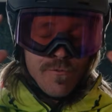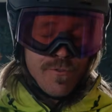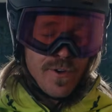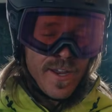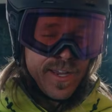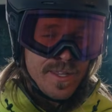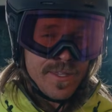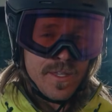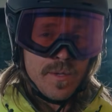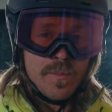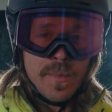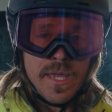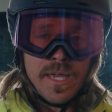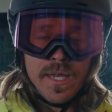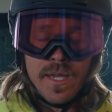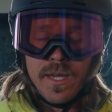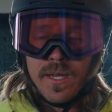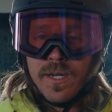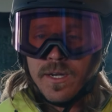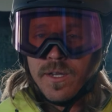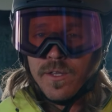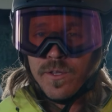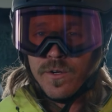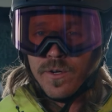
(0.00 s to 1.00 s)
frankly making
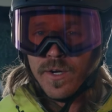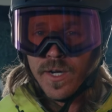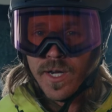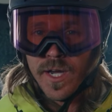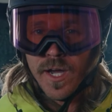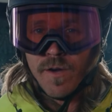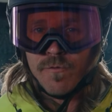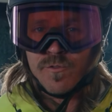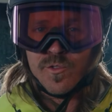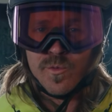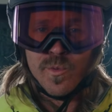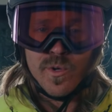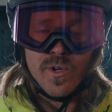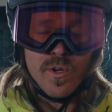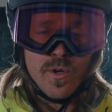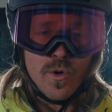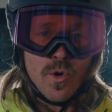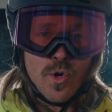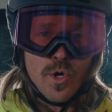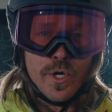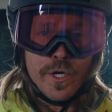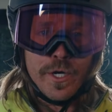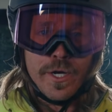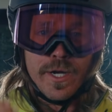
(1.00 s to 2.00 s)
it either uncomfortable
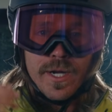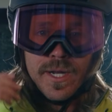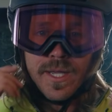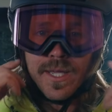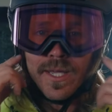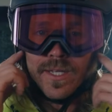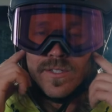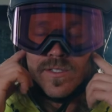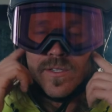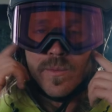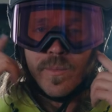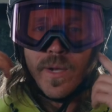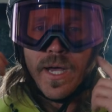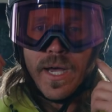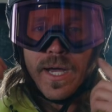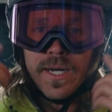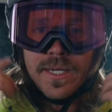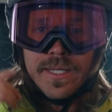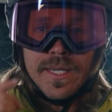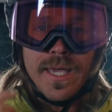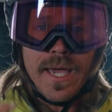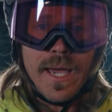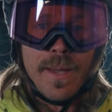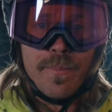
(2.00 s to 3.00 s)
or you're gonna get some
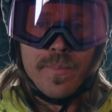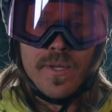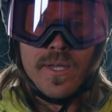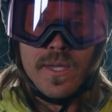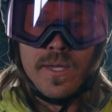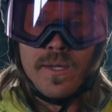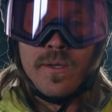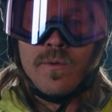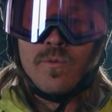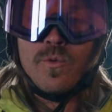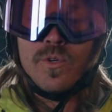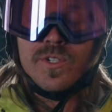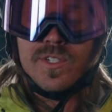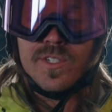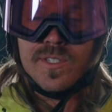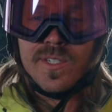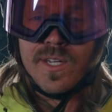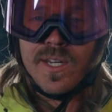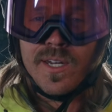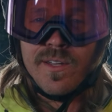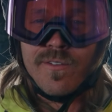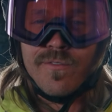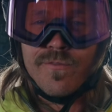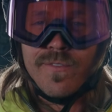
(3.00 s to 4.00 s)
odd gapping, which is
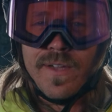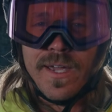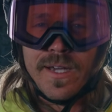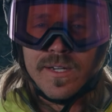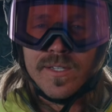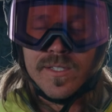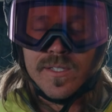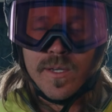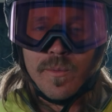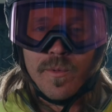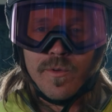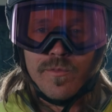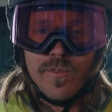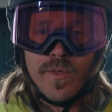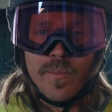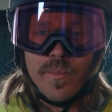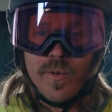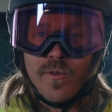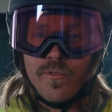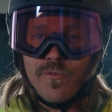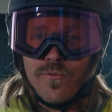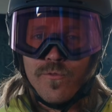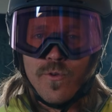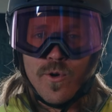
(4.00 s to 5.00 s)
gonna affect some of the
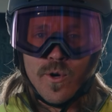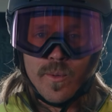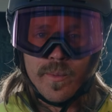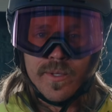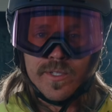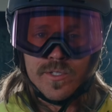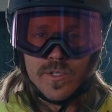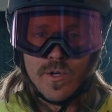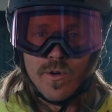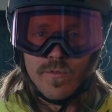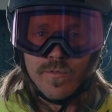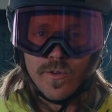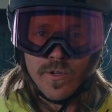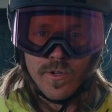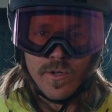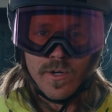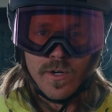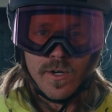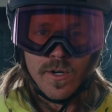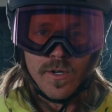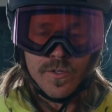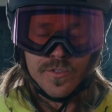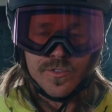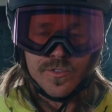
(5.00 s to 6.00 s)
performance overall.